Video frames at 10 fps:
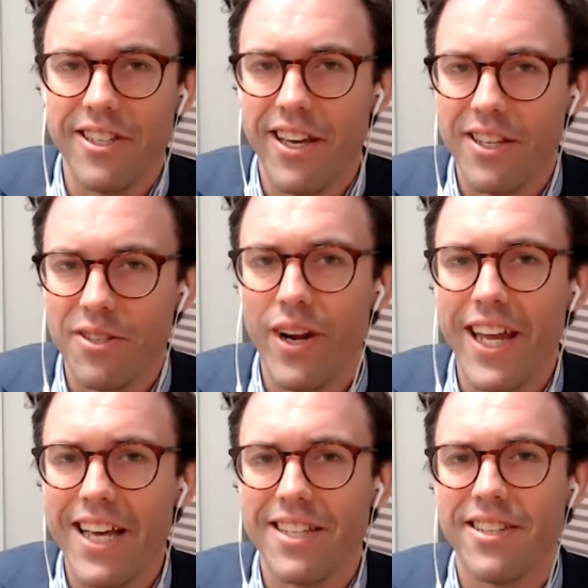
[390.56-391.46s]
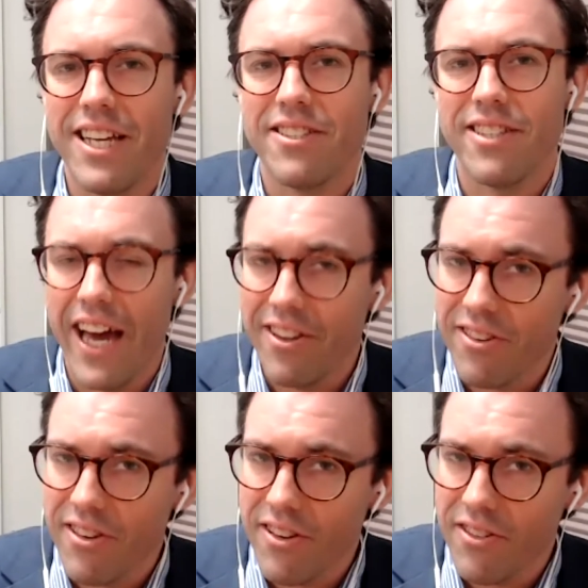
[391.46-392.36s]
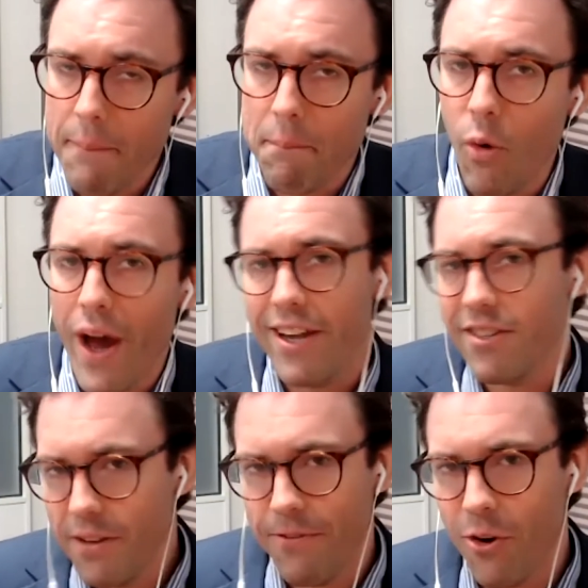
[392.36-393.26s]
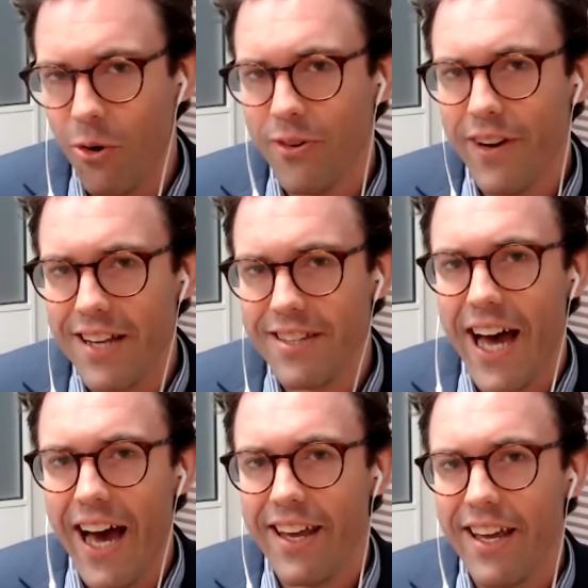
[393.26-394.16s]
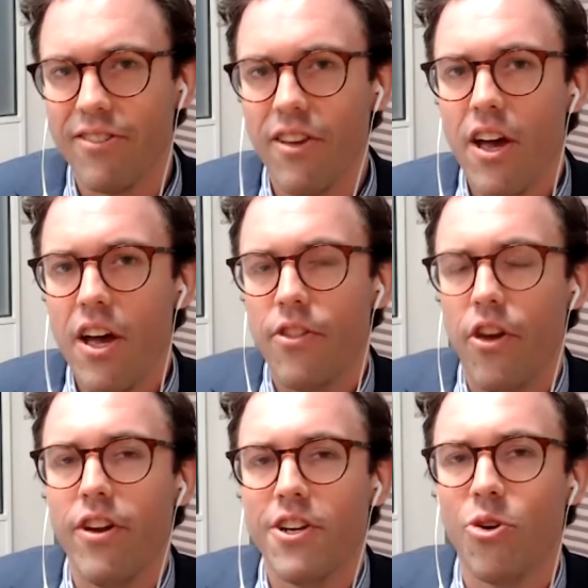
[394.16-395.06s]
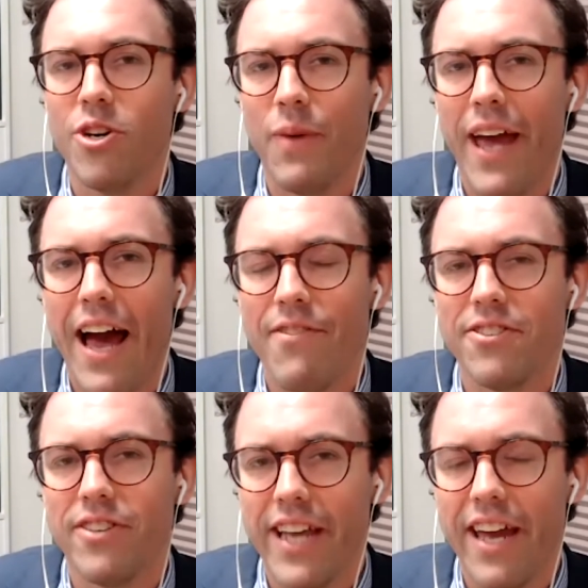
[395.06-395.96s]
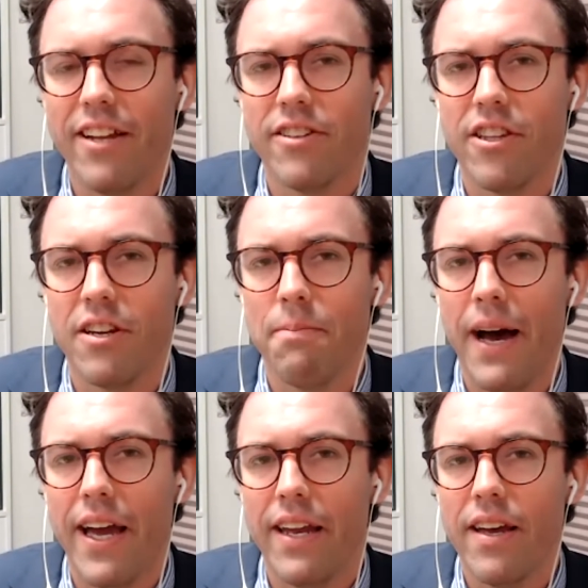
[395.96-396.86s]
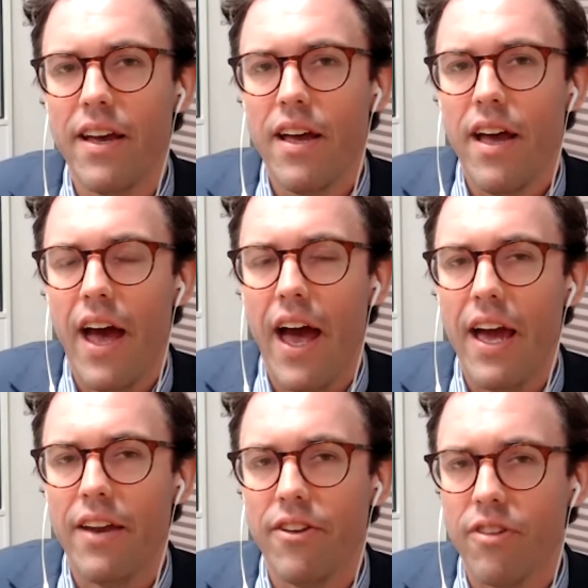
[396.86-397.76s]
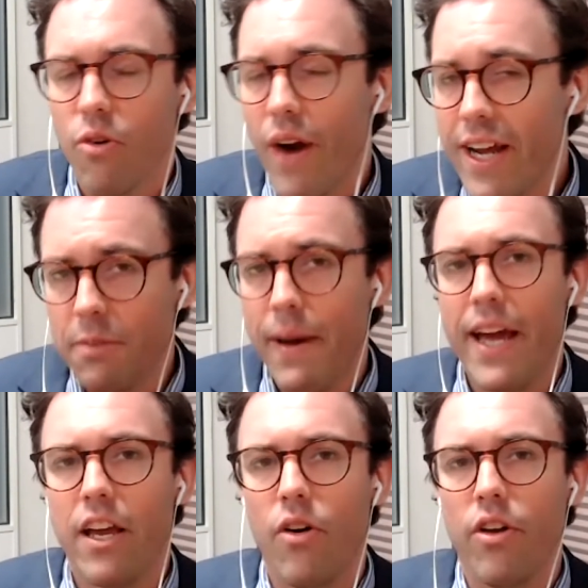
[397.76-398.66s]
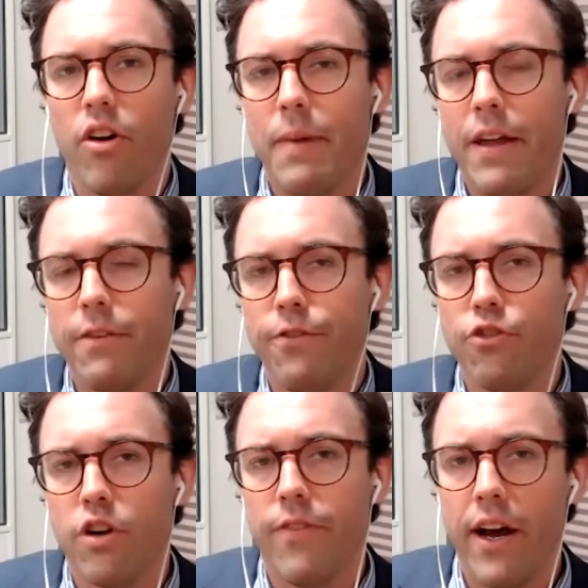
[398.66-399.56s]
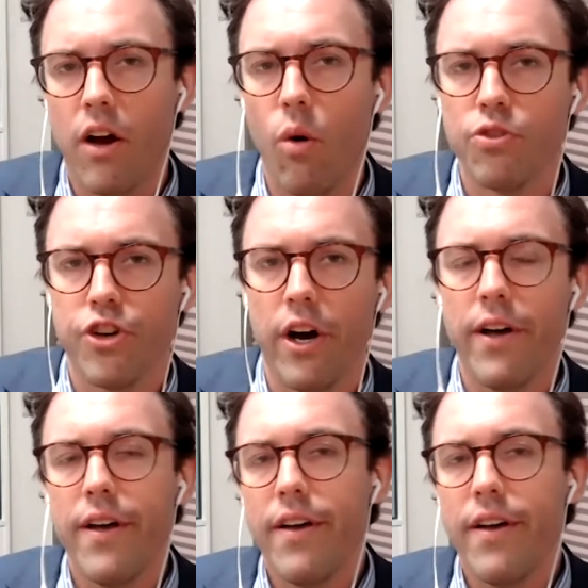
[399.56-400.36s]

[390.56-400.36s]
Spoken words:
on. It's as simple and as difficult as that. The only choice we have is to get into the debate. And there's a great debate going on about the future of our culture